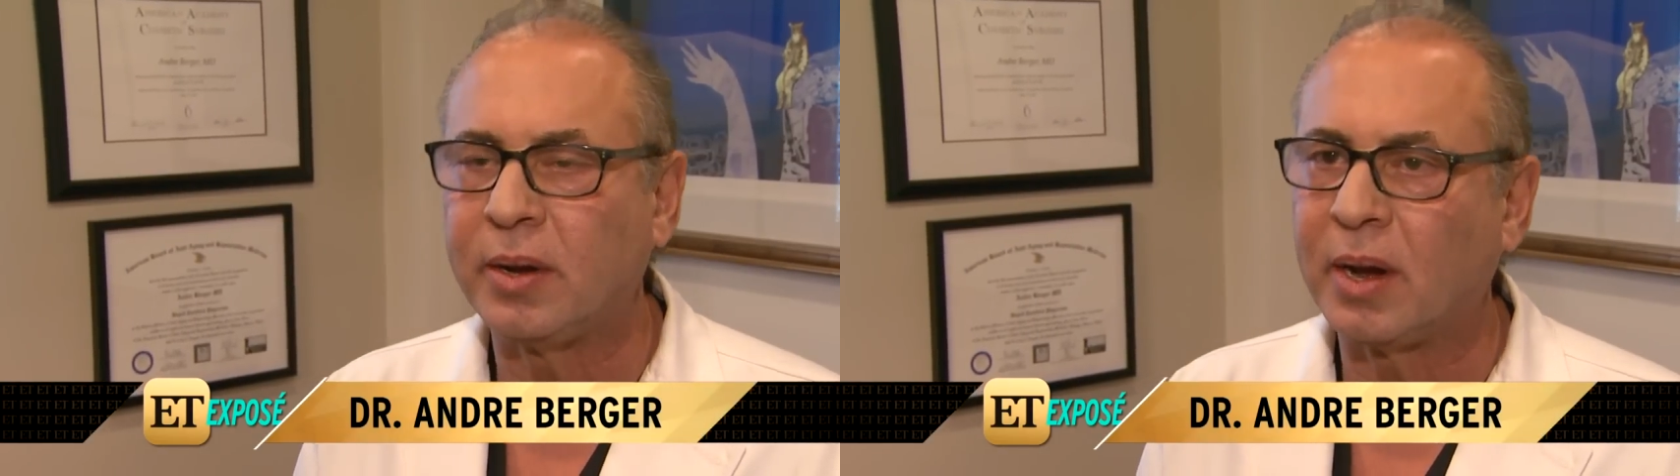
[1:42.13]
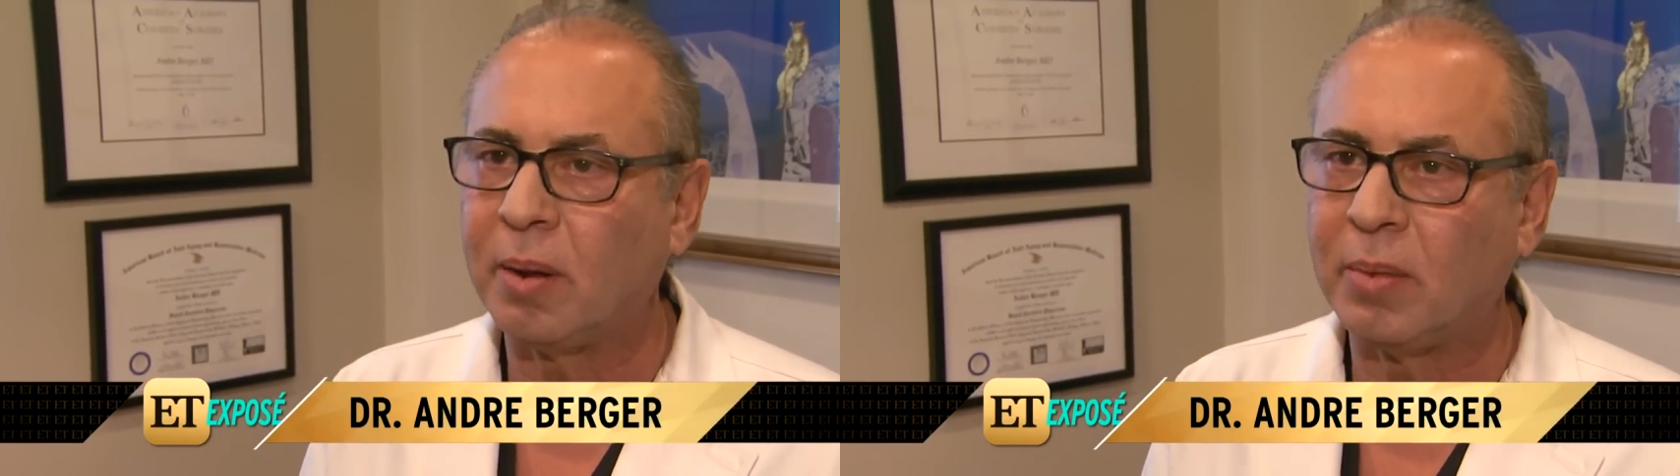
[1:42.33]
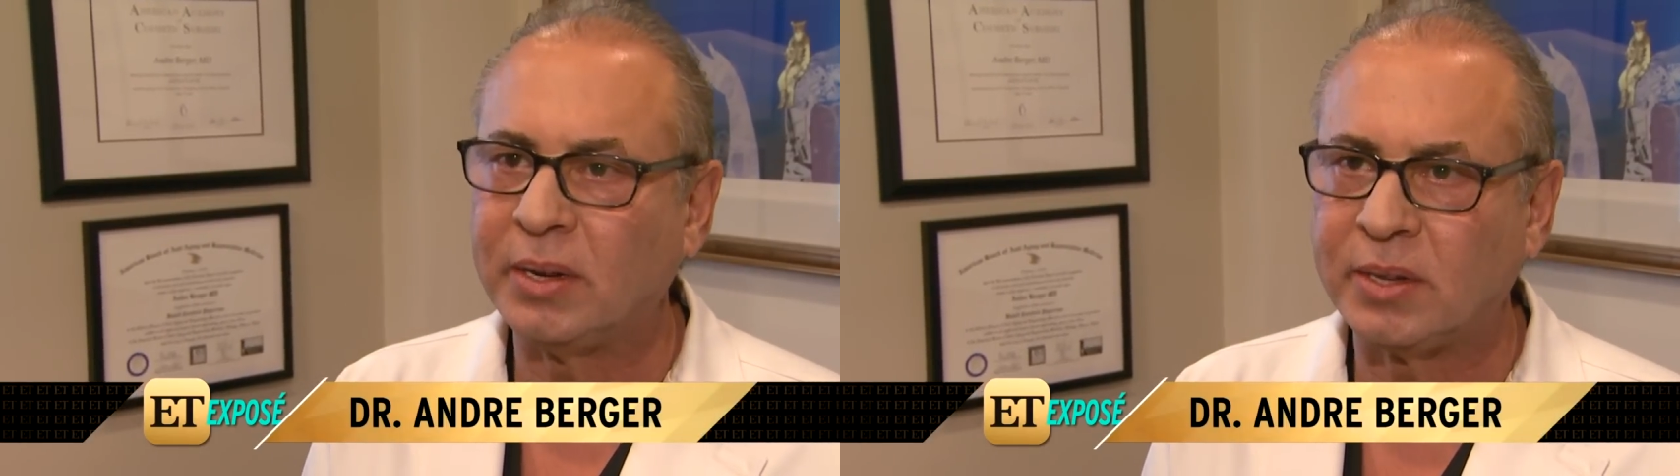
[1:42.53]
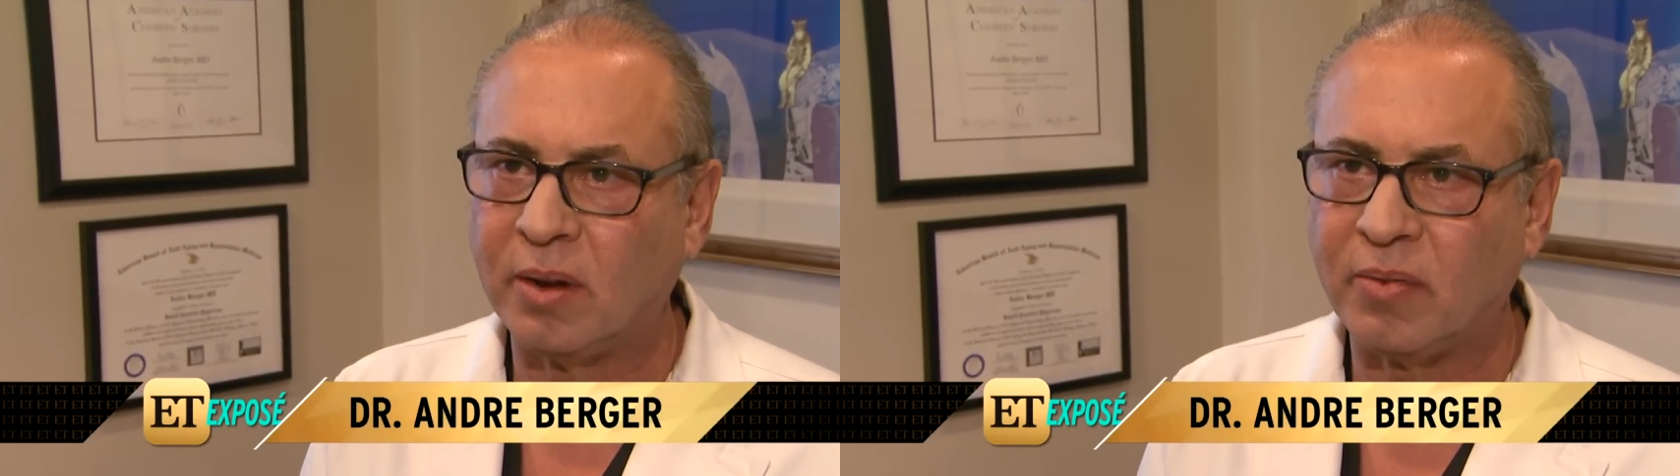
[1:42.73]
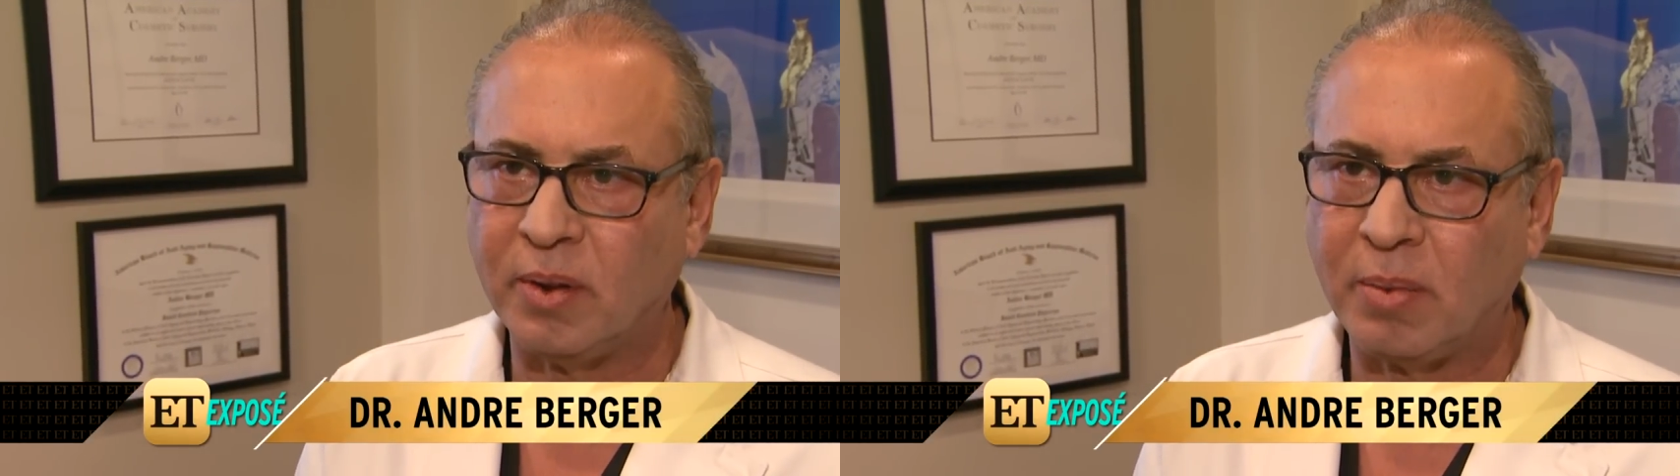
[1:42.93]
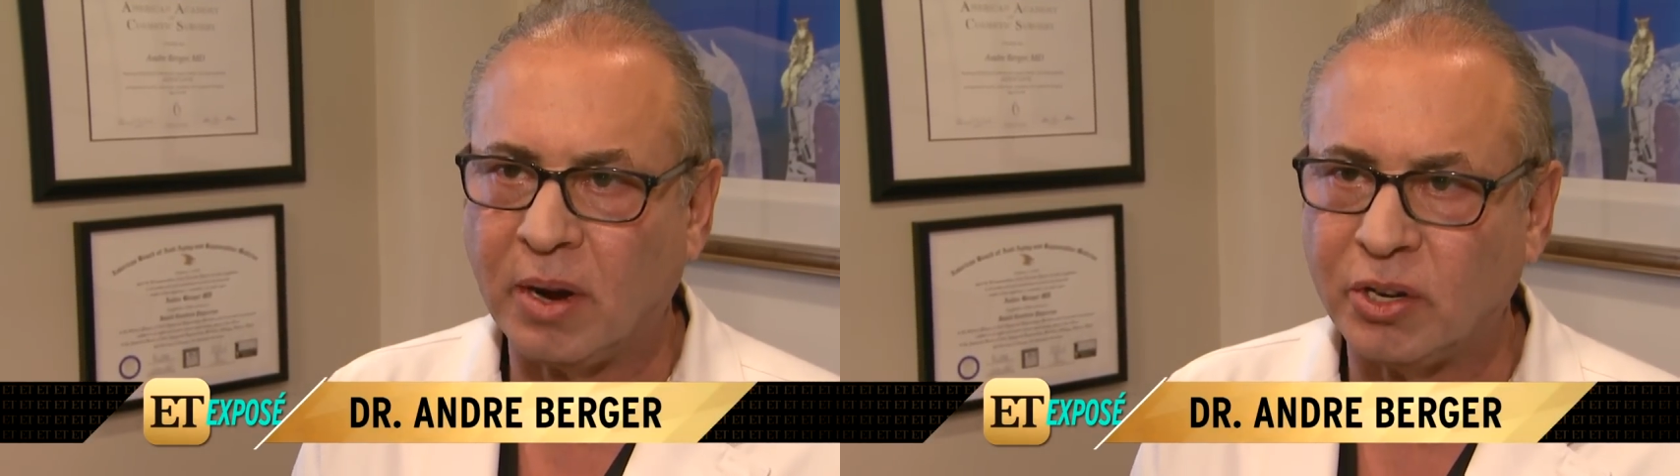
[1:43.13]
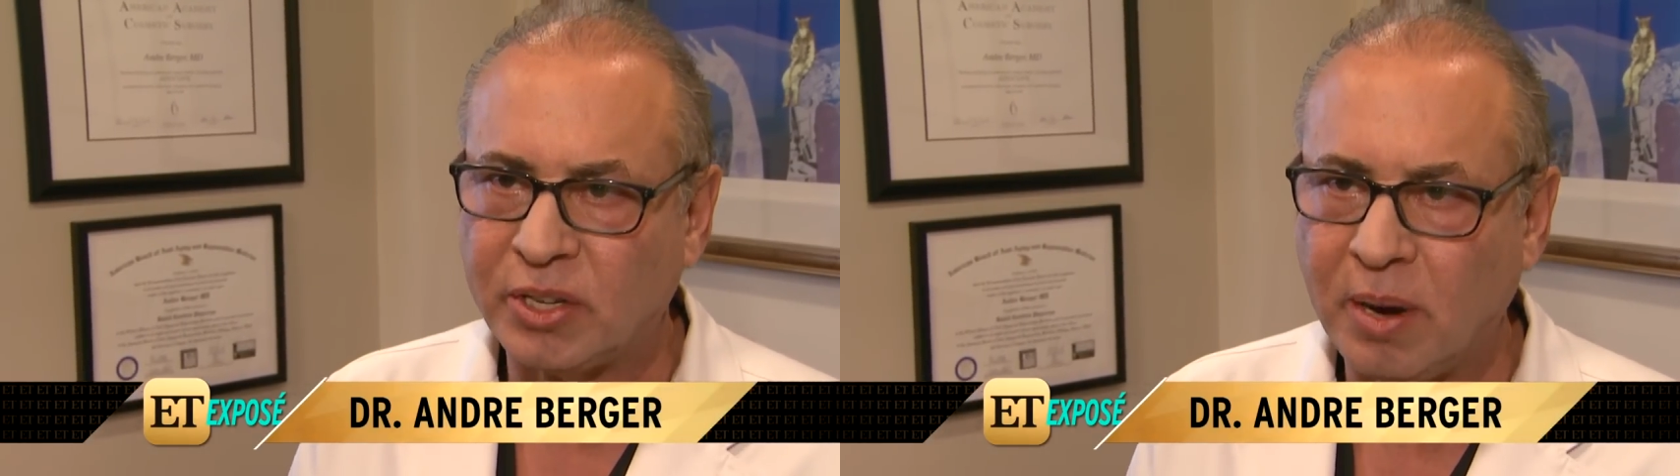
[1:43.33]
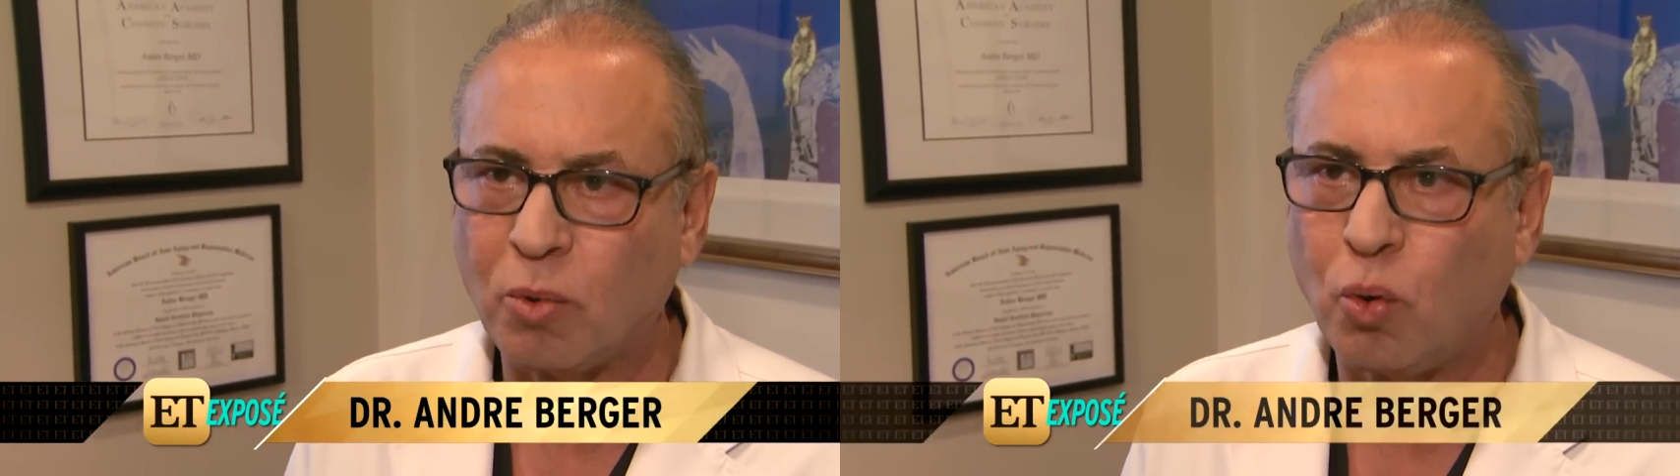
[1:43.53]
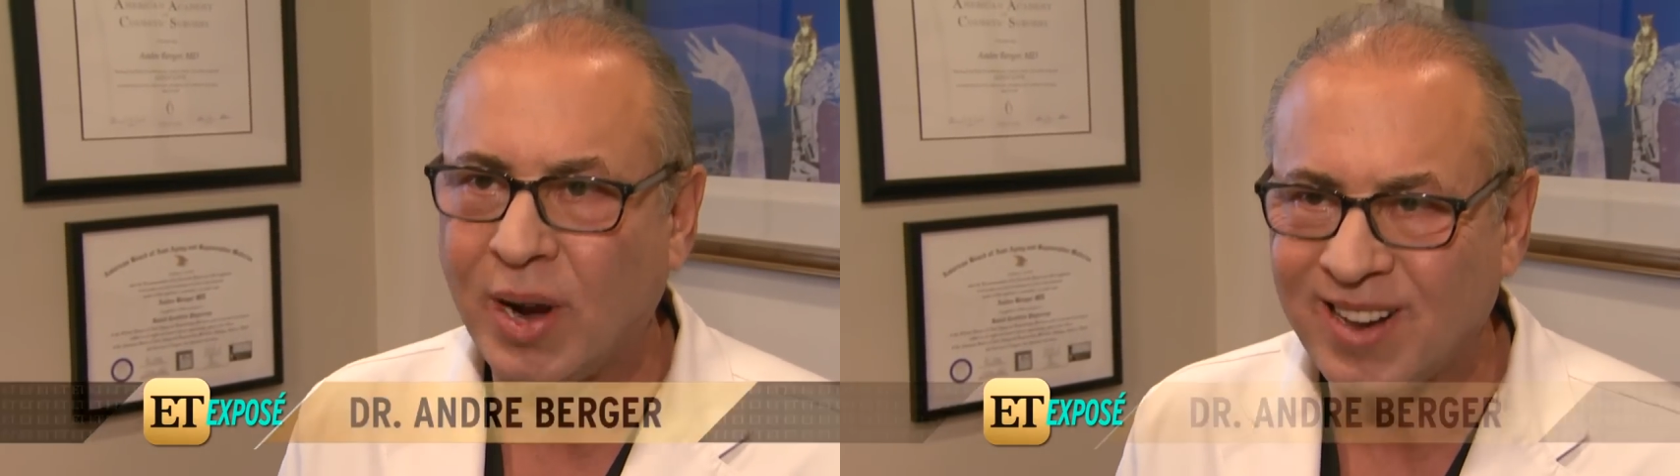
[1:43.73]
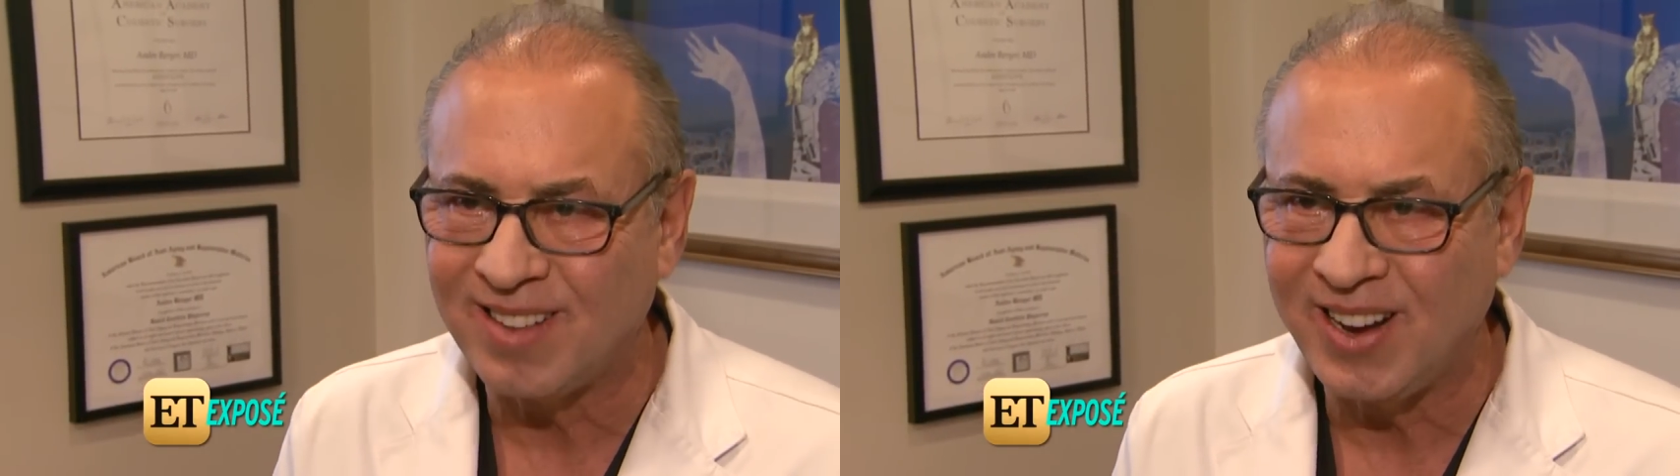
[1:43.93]
to get myself in better shape
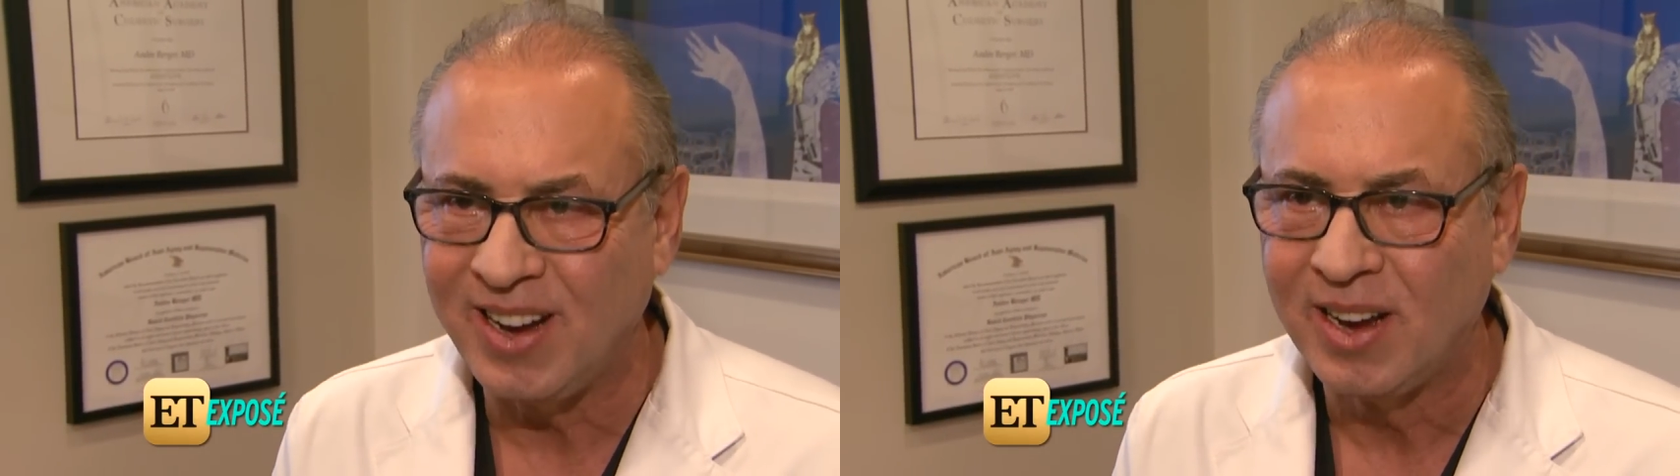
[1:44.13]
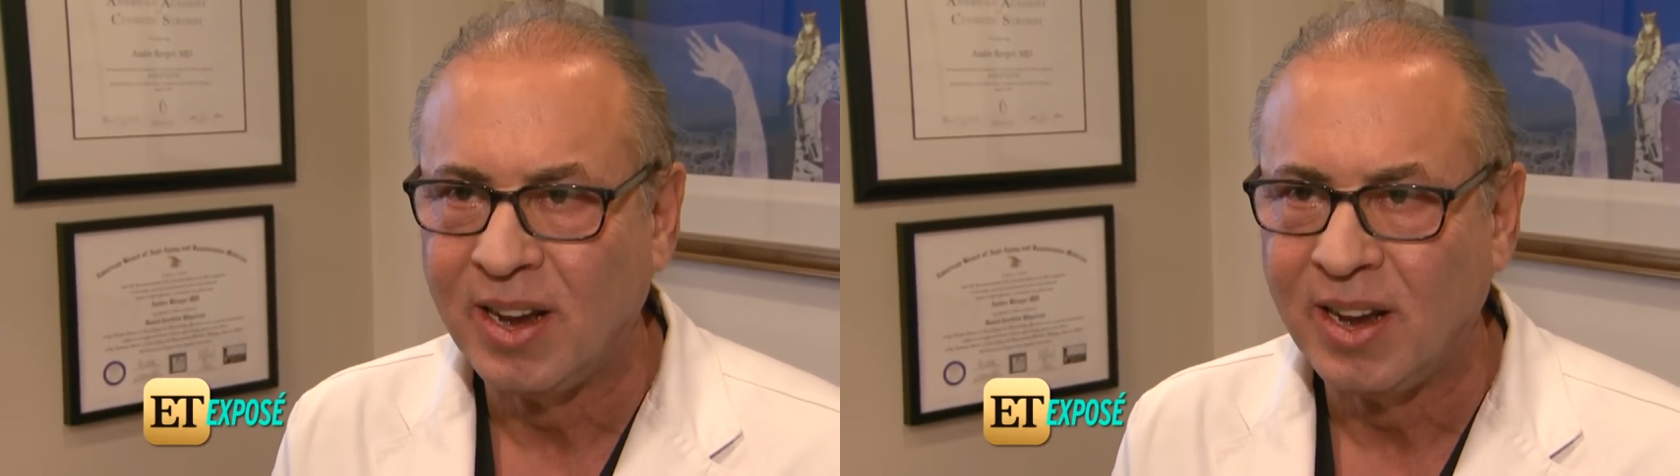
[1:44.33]
quickly.